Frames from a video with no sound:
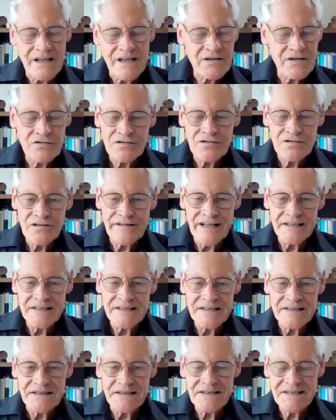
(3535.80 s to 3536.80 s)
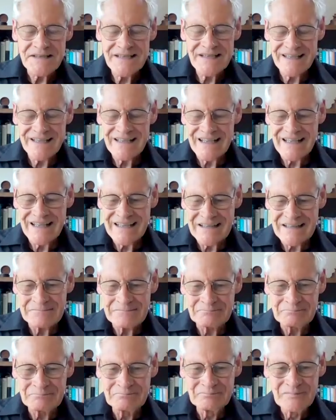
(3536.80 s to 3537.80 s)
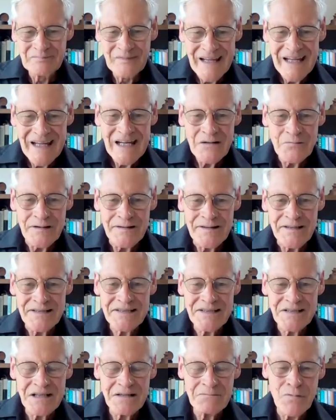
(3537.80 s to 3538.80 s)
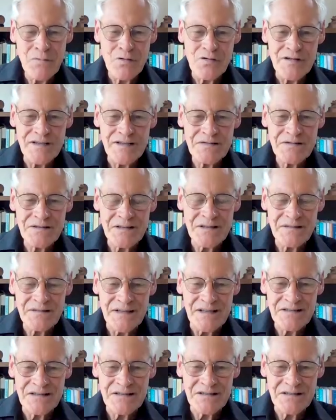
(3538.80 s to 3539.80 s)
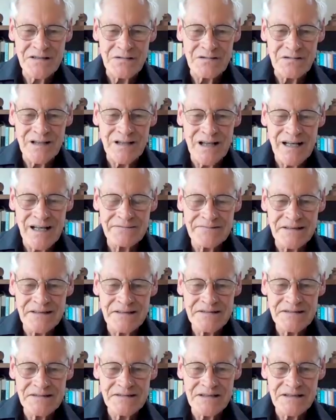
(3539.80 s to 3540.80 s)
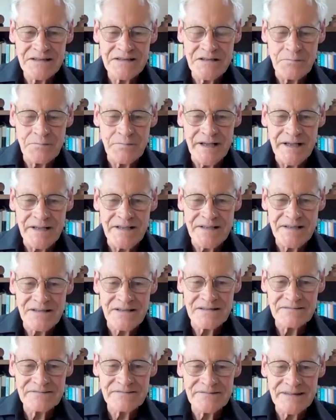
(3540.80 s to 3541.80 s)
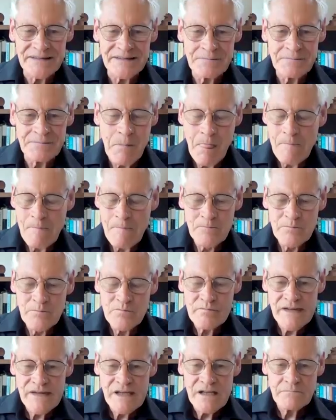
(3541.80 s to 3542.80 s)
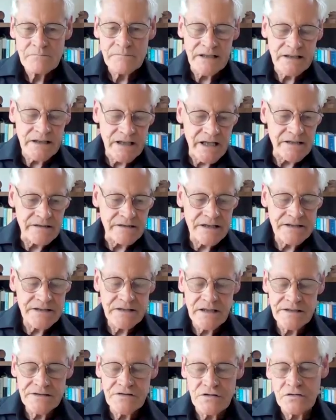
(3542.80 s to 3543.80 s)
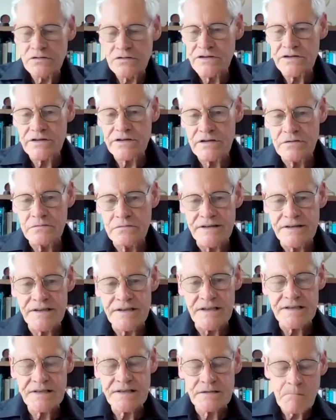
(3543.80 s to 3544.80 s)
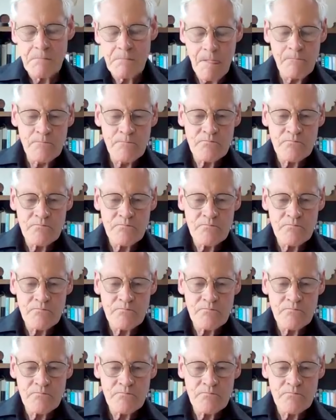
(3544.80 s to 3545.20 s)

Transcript: all of that is when there's more interesting things to do in life to better yourself. But again, it's all to do with this